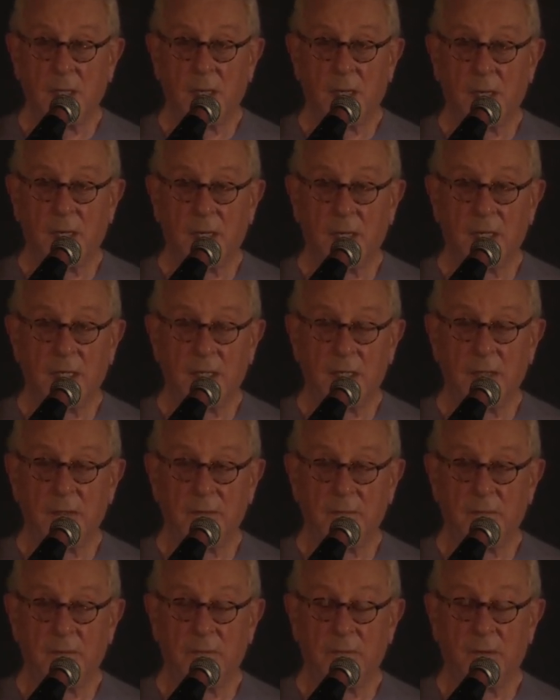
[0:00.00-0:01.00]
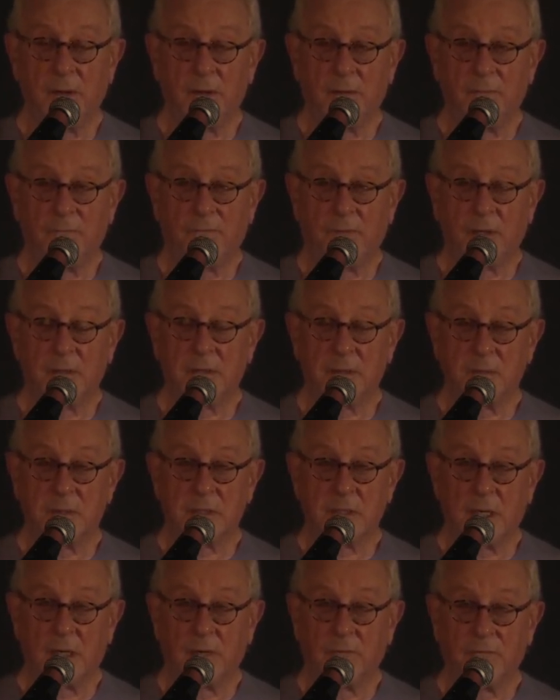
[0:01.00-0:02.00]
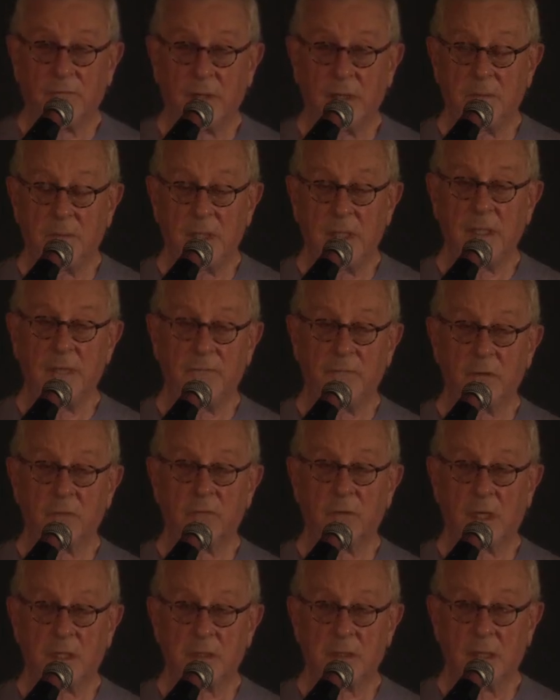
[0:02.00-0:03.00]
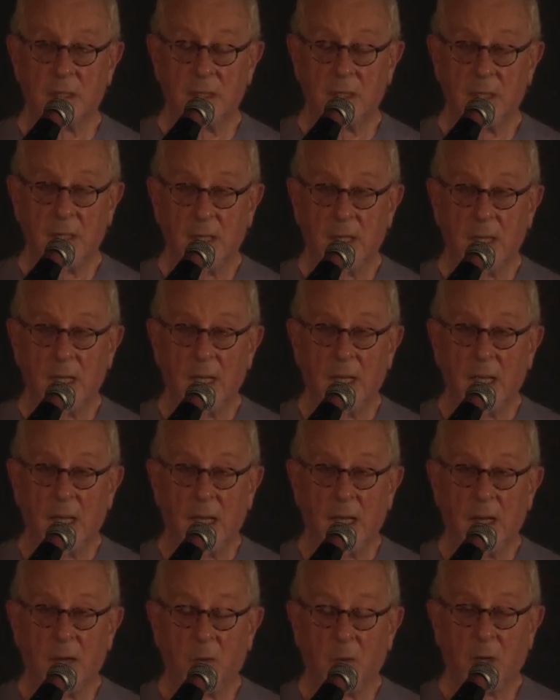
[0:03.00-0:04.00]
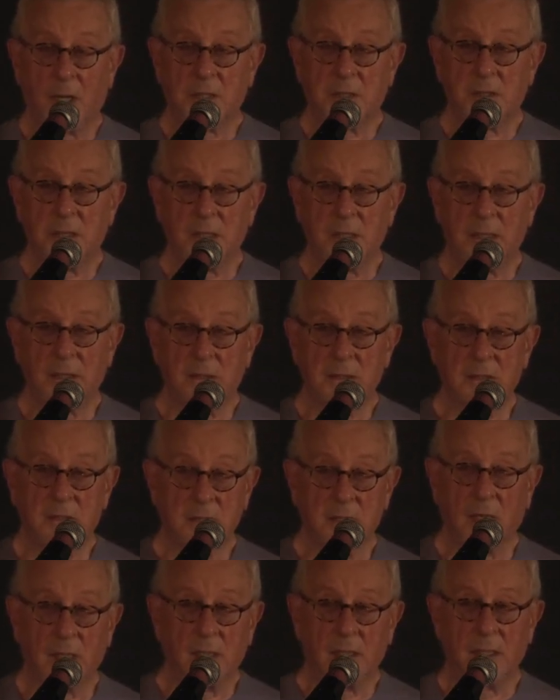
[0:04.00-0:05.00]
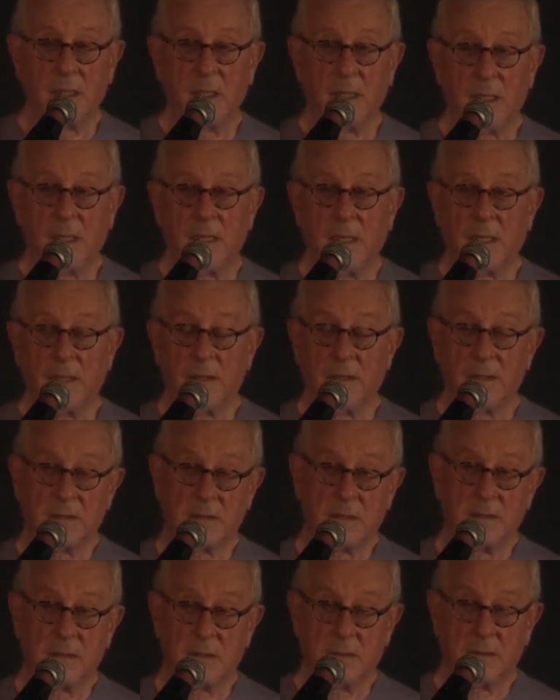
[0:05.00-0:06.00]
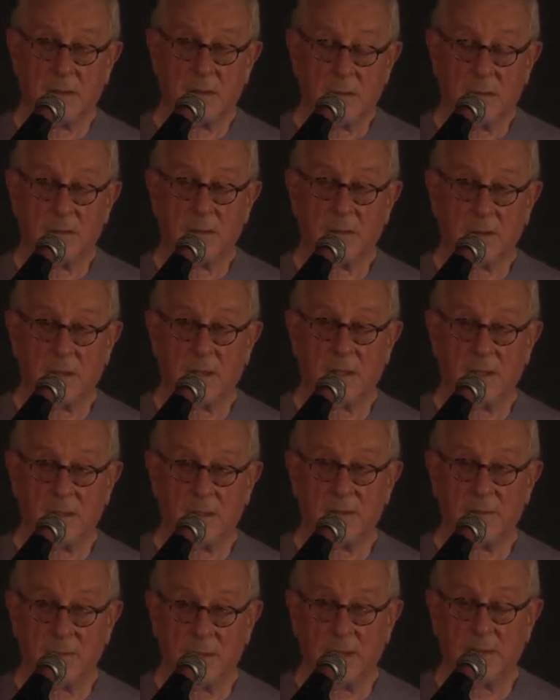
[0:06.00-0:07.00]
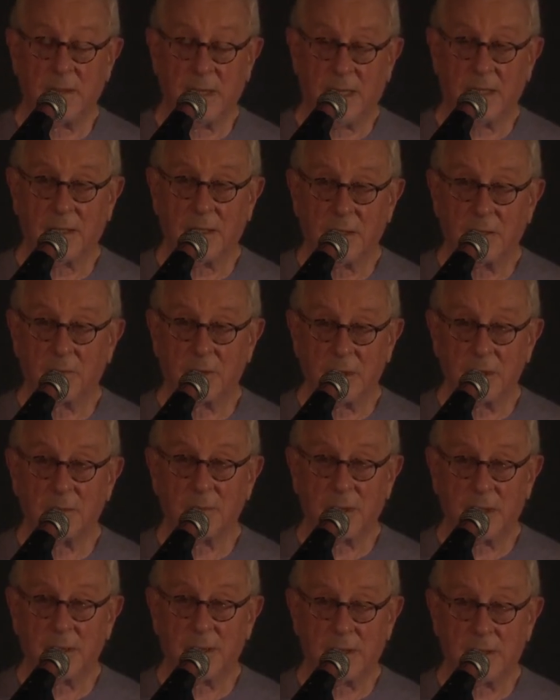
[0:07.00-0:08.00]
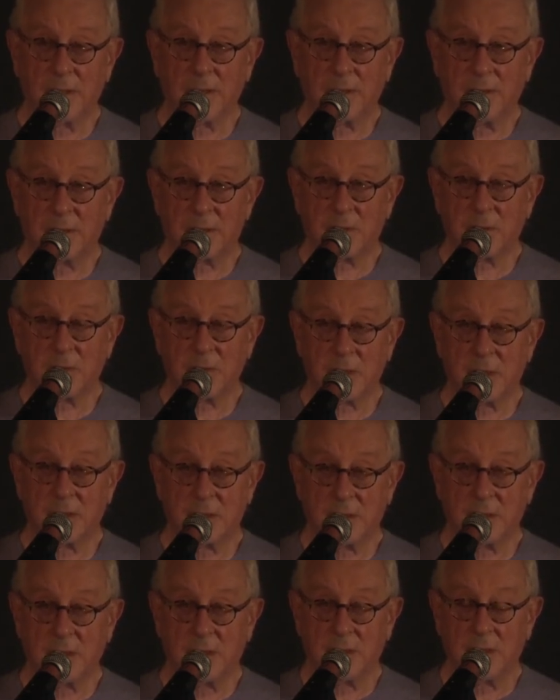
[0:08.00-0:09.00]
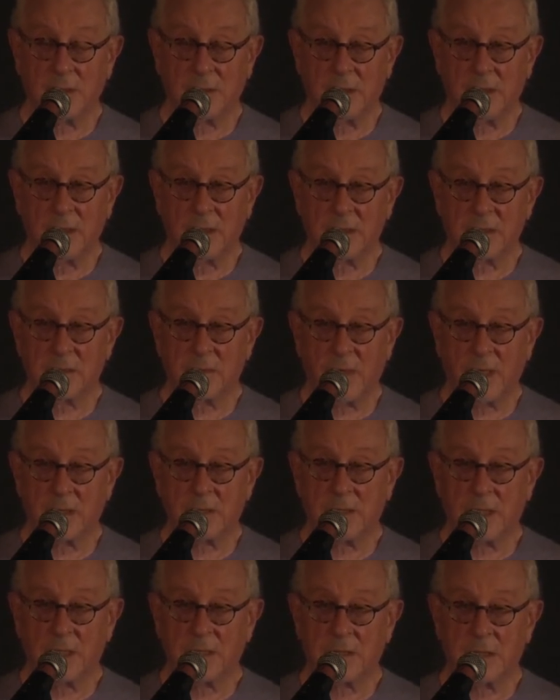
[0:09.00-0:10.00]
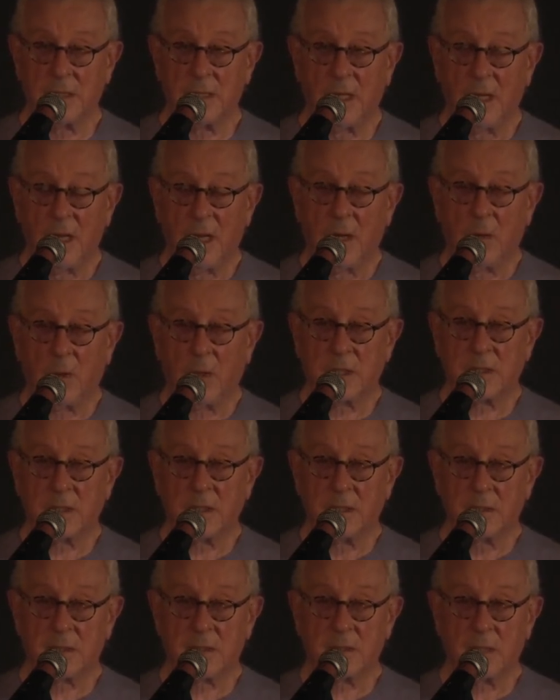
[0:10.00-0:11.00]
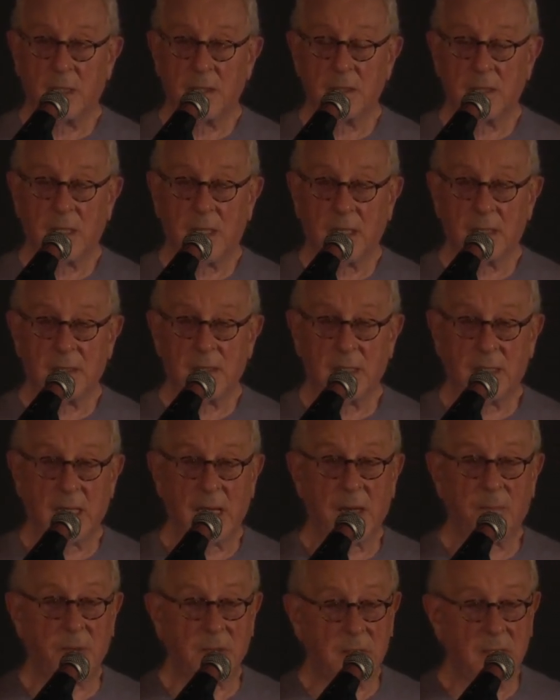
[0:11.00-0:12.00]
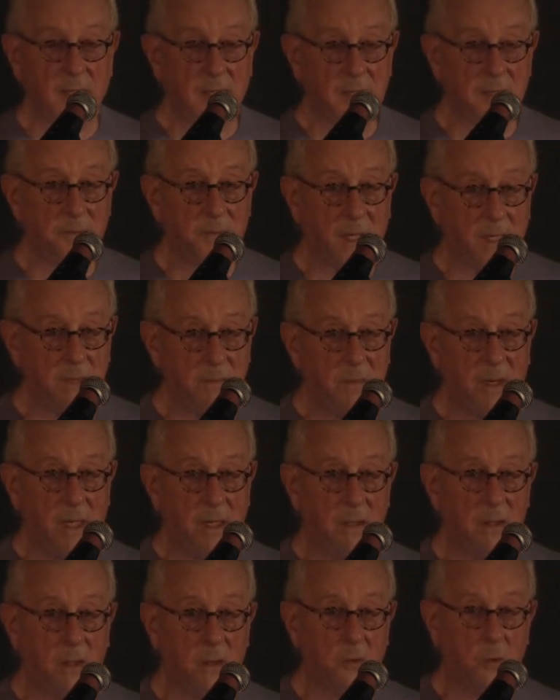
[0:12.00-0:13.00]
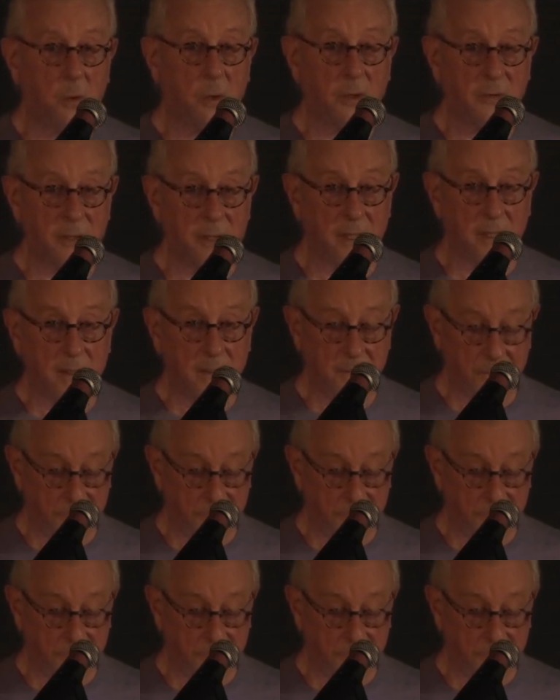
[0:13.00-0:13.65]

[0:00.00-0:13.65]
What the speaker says: He felt himself in medieval Russia, watching his son, this isn't not literal, but this was in his imagination, watching his son get decapitated by a Mongol warrior.